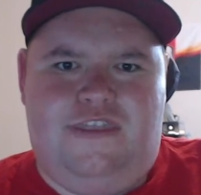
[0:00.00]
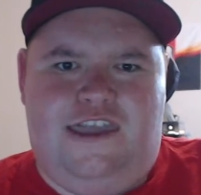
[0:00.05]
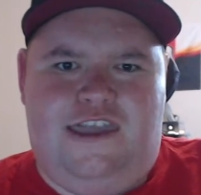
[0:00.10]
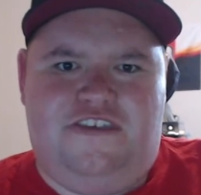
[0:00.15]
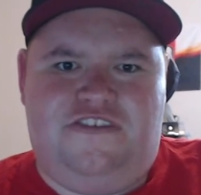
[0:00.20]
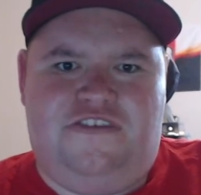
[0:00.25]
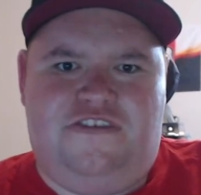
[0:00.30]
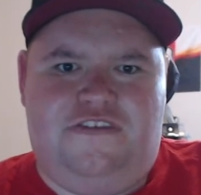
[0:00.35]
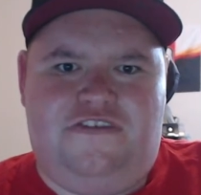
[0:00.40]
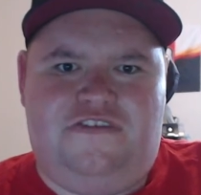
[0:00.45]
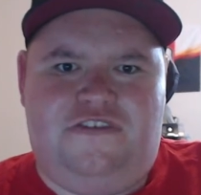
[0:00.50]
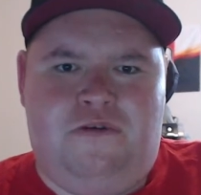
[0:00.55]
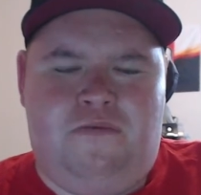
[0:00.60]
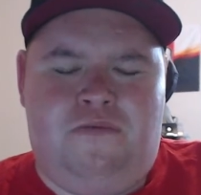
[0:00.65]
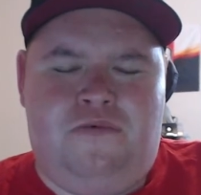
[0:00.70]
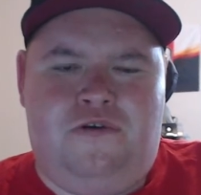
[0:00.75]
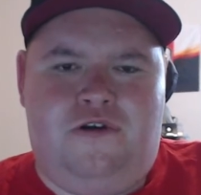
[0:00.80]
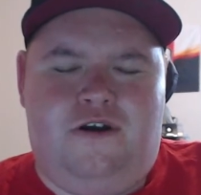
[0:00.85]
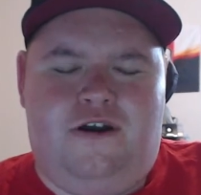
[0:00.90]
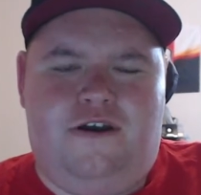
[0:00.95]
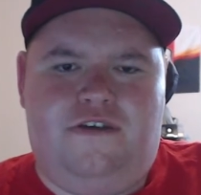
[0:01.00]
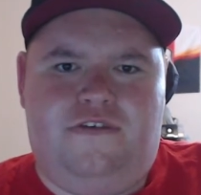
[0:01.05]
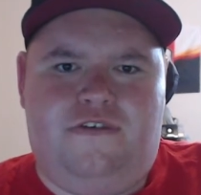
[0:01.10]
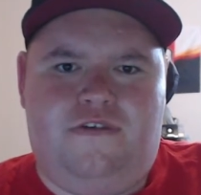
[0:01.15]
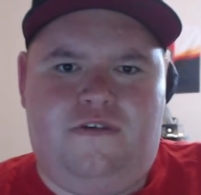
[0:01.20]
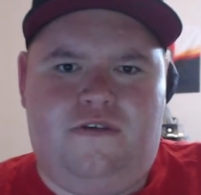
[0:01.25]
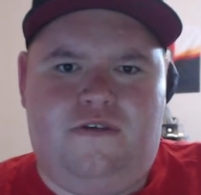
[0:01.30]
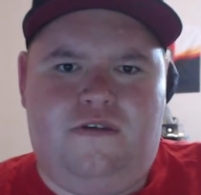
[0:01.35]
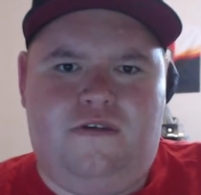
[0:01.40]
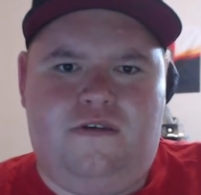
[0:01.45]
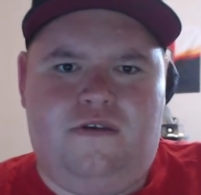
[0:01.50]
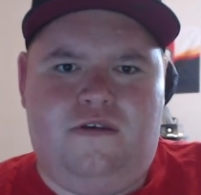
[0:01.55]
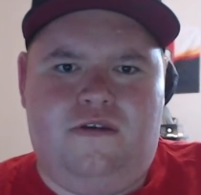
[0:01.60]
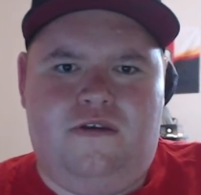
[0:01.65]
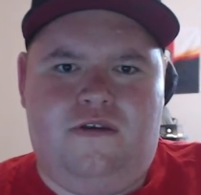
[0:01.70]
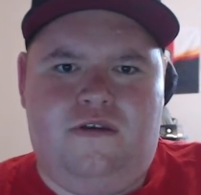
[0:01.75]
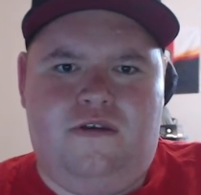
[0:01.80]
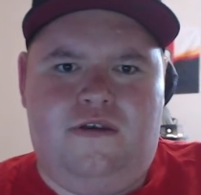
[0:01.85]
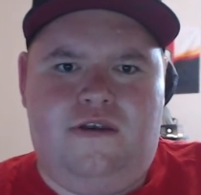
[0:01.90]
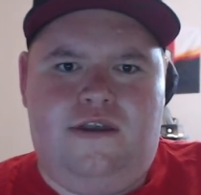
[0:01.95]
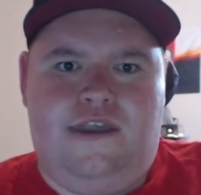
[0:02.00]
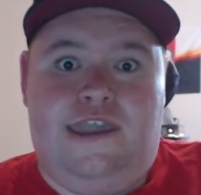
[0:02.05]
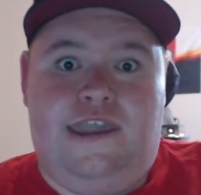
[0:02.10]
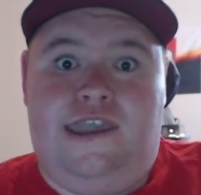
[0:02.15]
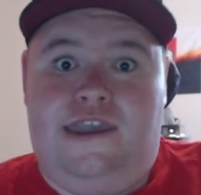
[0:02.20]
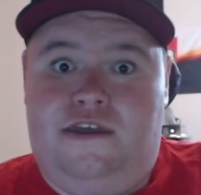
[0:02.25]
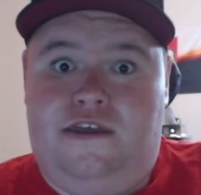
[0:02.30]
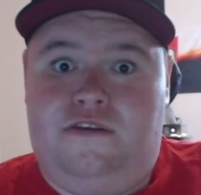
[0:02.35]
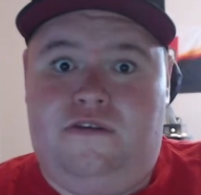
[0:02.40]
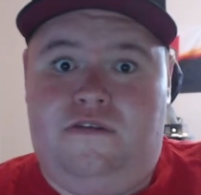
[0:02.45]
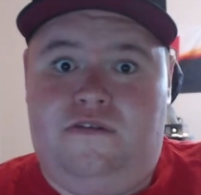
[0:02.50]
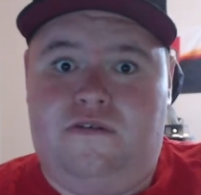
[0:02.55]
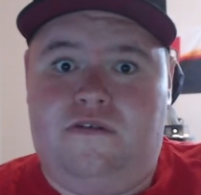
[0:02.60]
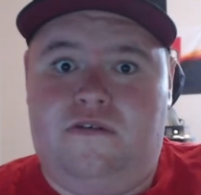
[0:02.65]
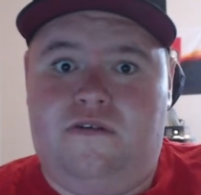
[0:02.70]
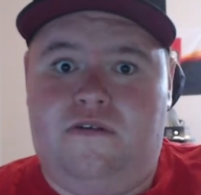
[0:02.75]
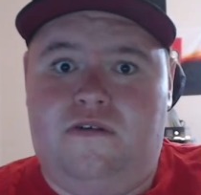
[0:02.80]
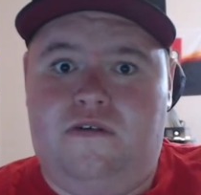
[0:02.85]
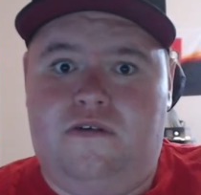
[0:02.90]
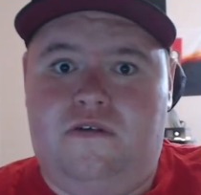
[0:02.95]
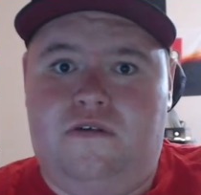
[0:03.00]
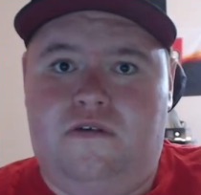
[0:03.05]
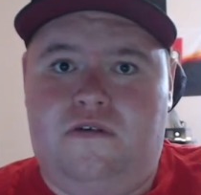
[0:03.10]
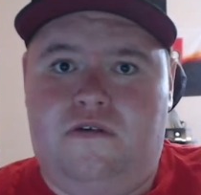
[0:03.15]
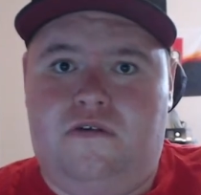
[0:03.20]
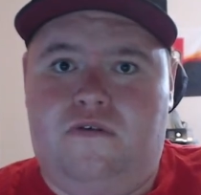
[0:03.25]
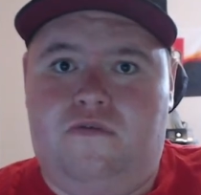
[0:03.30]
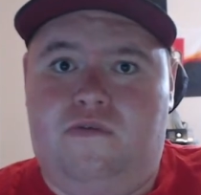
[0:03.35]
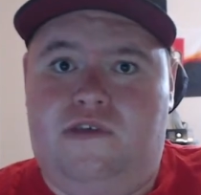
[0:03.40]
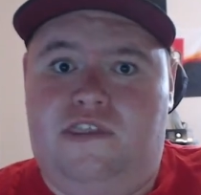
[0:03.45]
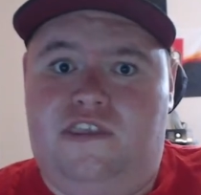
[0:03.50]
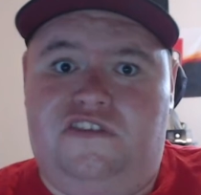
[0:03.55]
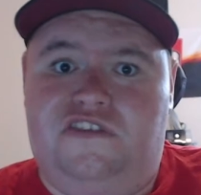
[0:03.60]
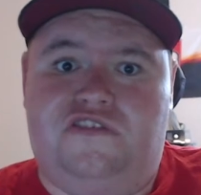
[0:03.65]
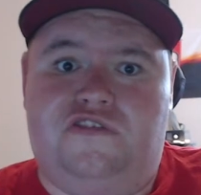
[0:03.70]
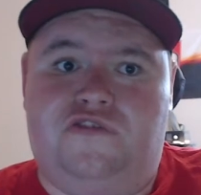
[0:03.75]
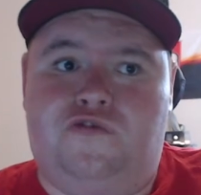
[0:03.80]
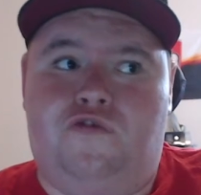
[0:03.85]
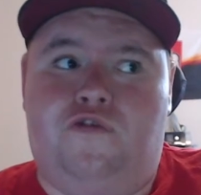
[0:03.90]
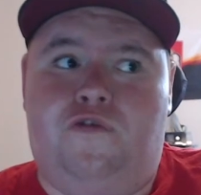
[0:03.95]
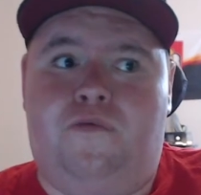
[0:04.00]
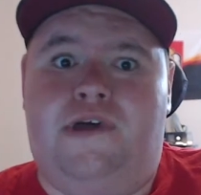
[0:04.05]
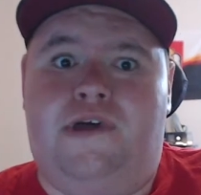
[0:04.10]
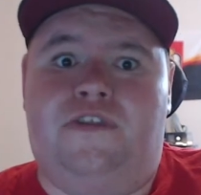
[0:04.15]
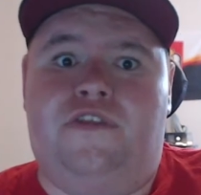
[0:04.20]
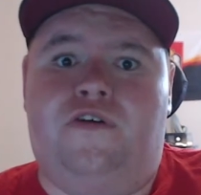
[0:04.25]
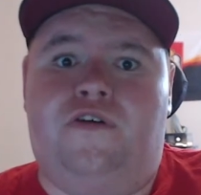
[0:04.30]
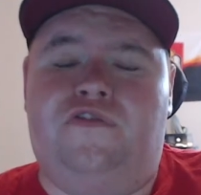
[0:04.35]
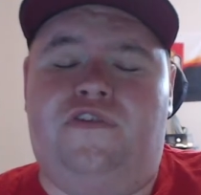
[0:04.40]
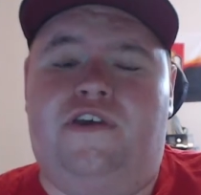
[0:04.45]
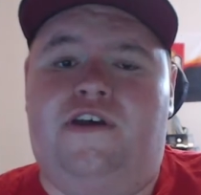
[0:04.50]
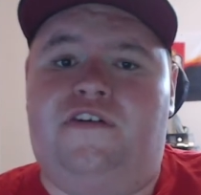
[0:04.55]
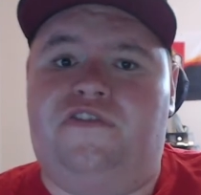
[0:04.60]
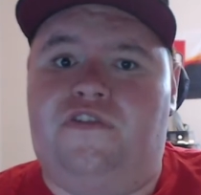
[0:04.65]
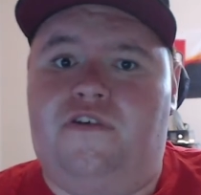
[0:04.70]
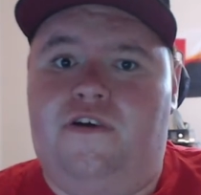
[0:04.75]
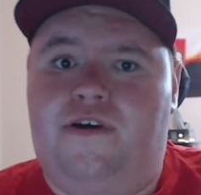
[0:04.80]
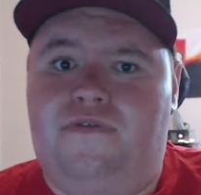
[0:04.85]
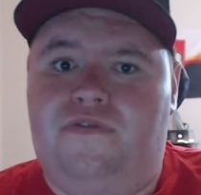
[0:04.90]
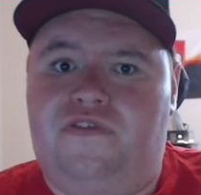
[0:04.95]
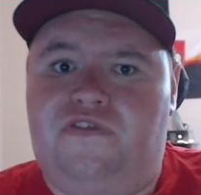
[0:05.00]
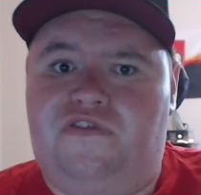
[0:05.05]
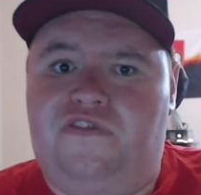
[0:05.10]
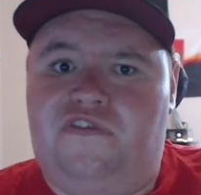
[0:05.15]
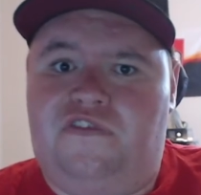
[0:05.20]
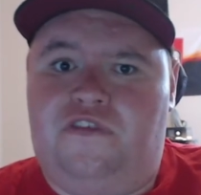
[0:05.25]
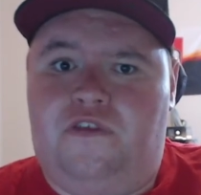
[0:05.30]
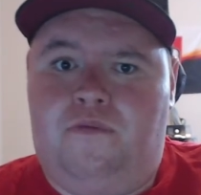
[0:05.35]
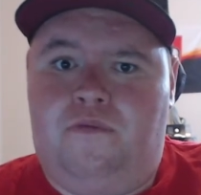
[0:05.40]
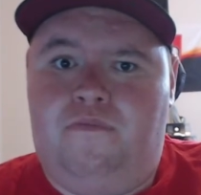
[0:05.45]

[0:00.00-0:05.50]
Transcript: system, guys, and we need to talk about those outside the system,